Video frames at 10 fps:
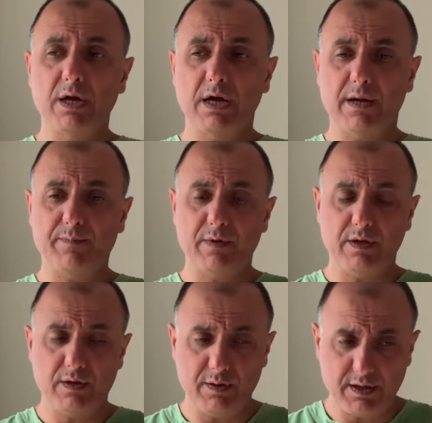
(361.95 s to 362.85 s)

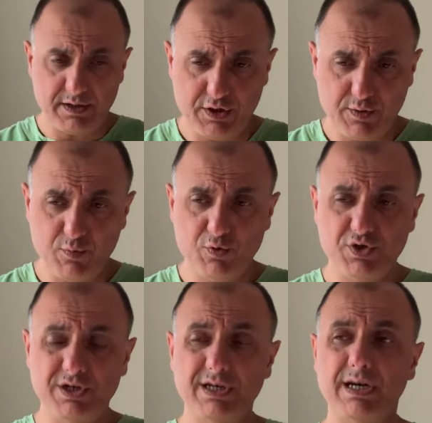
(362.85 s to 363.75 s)
I a
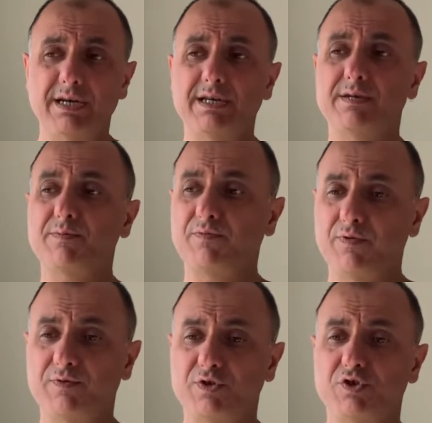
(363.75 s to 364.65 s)
bougie. I need full
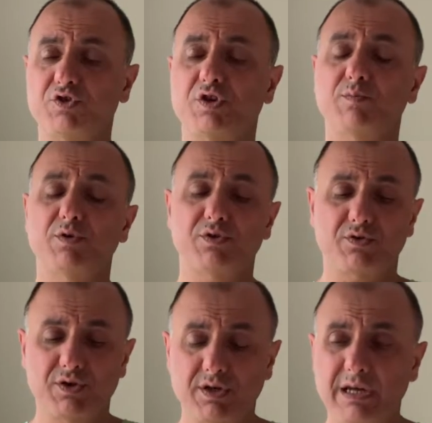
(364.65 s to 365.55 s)
physiological
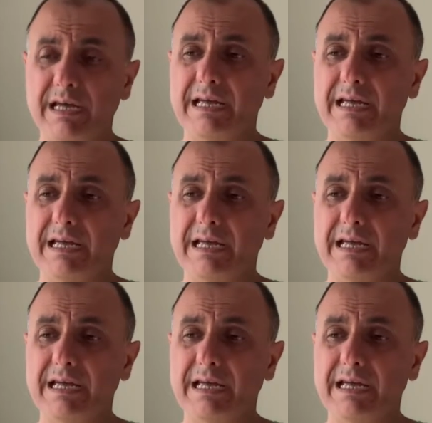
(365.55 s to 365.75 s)
monitoring,